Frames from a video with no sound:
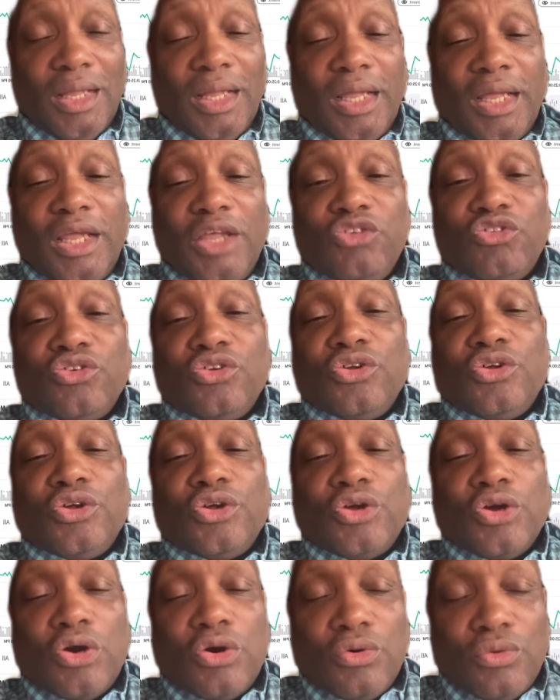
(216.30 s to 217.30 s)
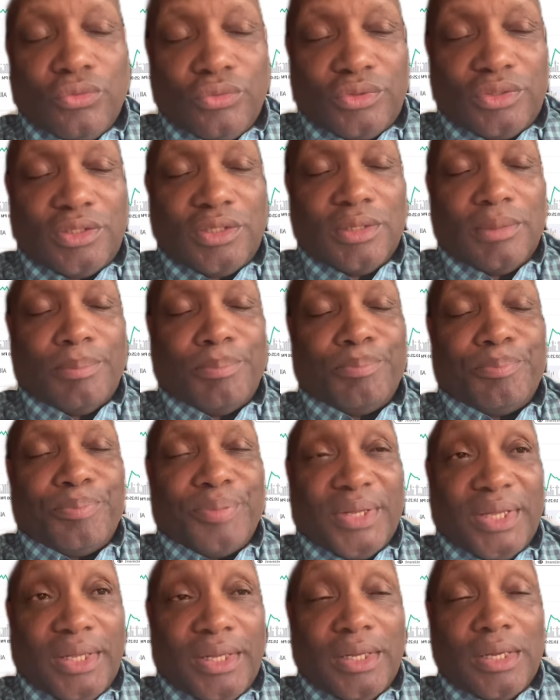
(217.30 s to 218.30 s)
it's going to
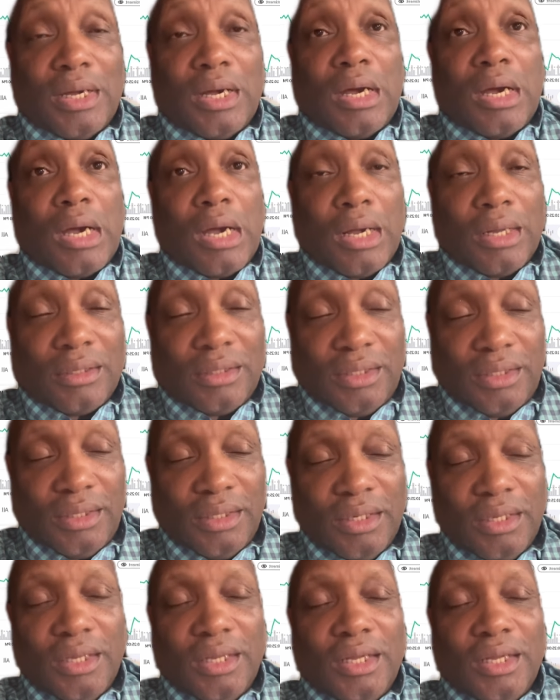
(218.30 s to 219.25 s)
be ugly.